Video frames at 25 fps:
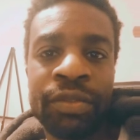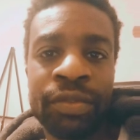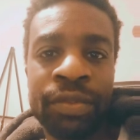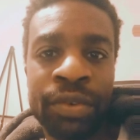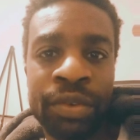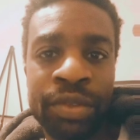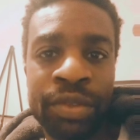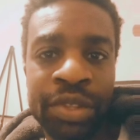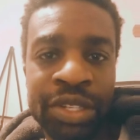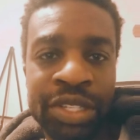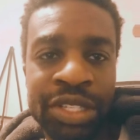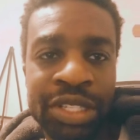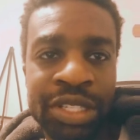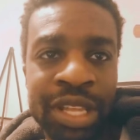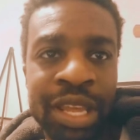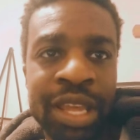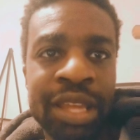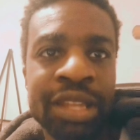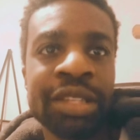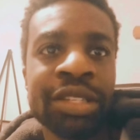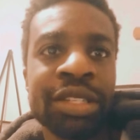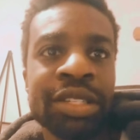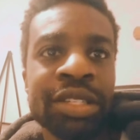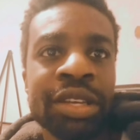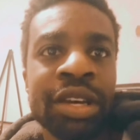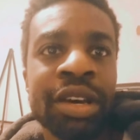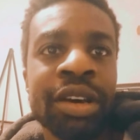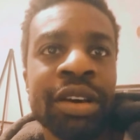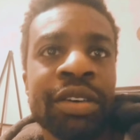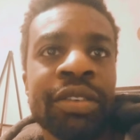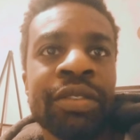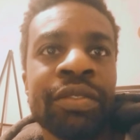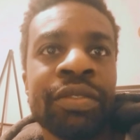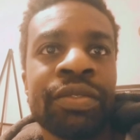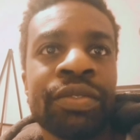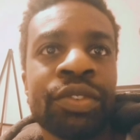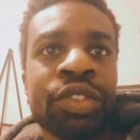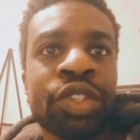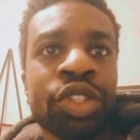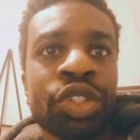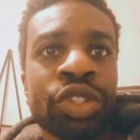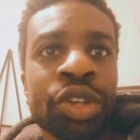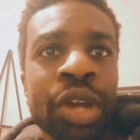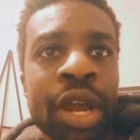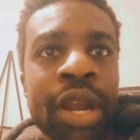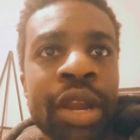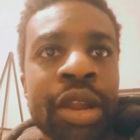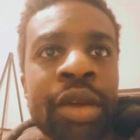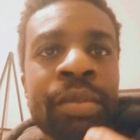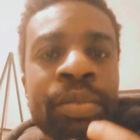for the sense of
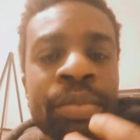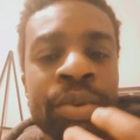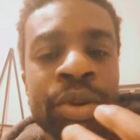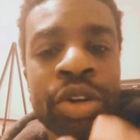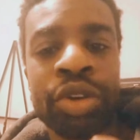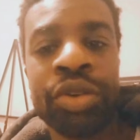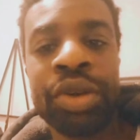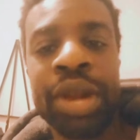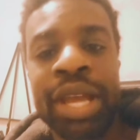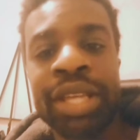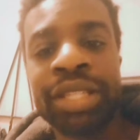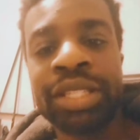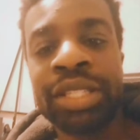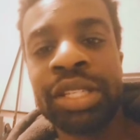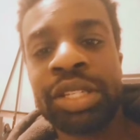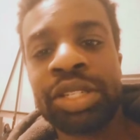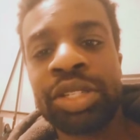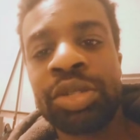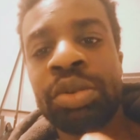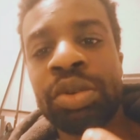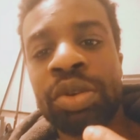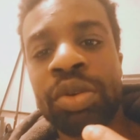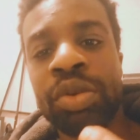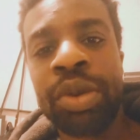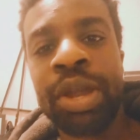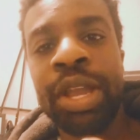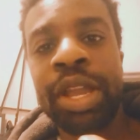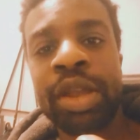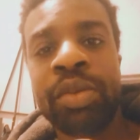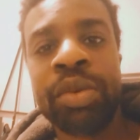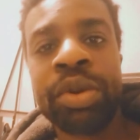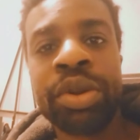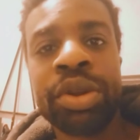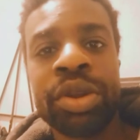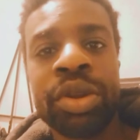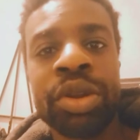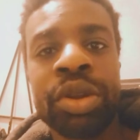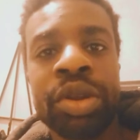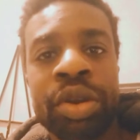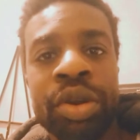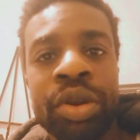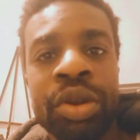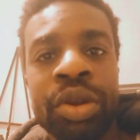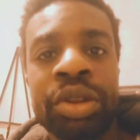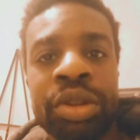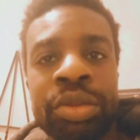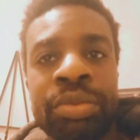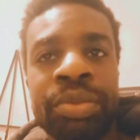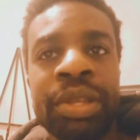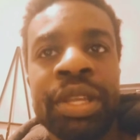trying to progress it to a way where you're
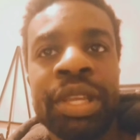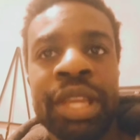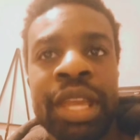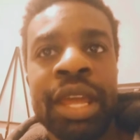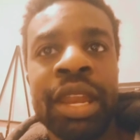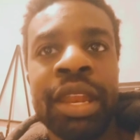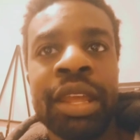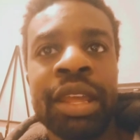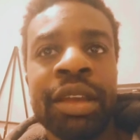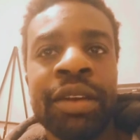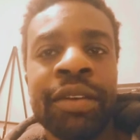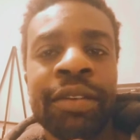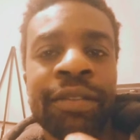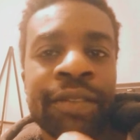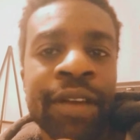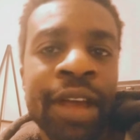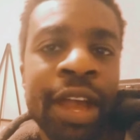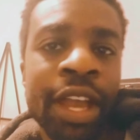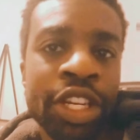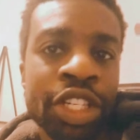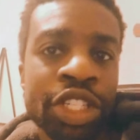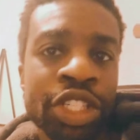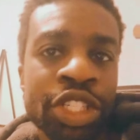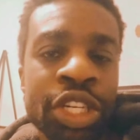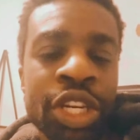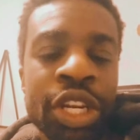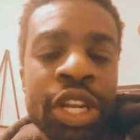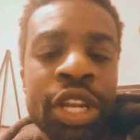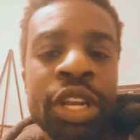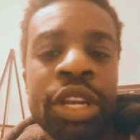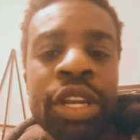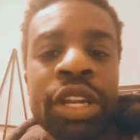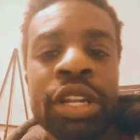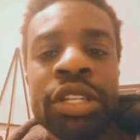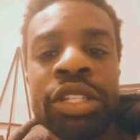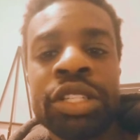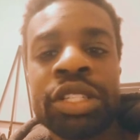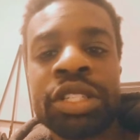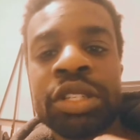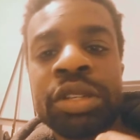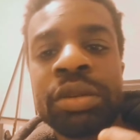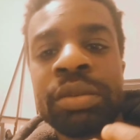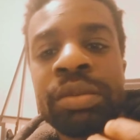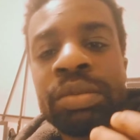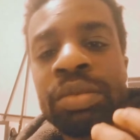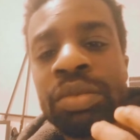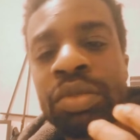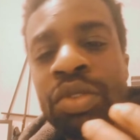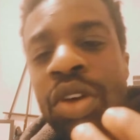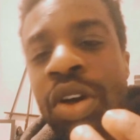going to be getting affection and some